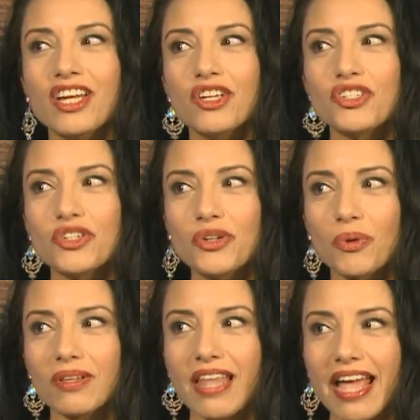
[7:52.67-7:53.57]
to
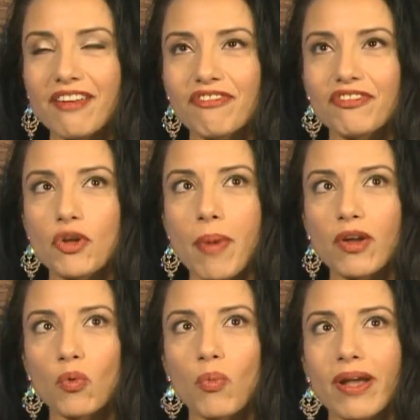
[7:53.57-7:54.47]
your life, no
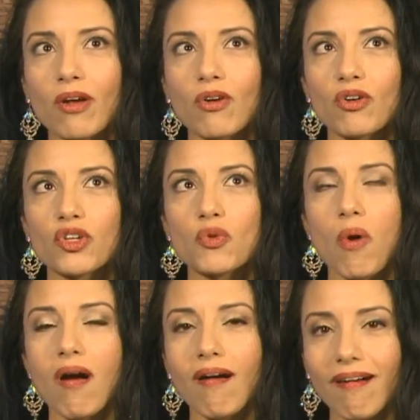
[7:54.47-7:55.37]
matter where you
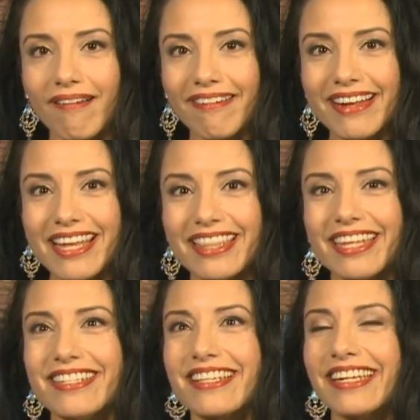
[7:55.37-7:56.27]
are, that
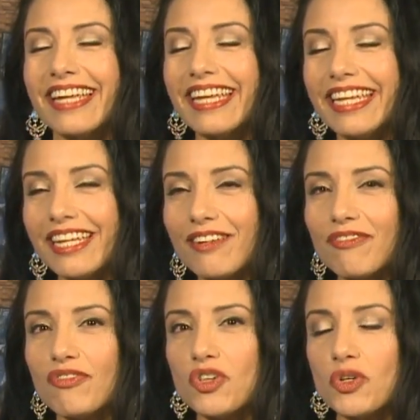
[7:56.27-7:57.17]
is going to
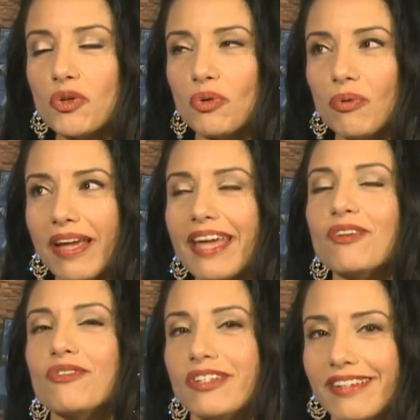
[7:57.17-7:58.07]
give you
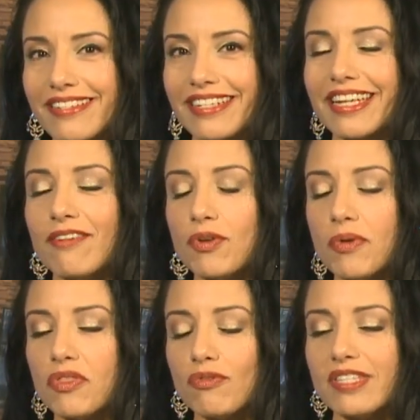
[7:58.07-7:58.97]
energy. It's going to give you
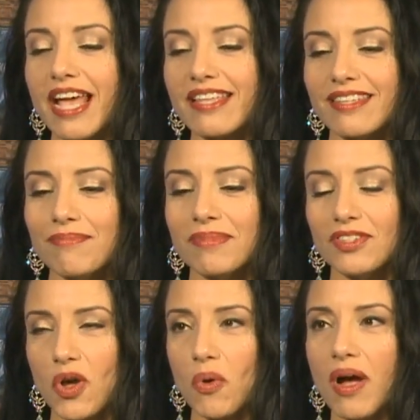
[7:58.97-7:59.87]
enthusiasm. So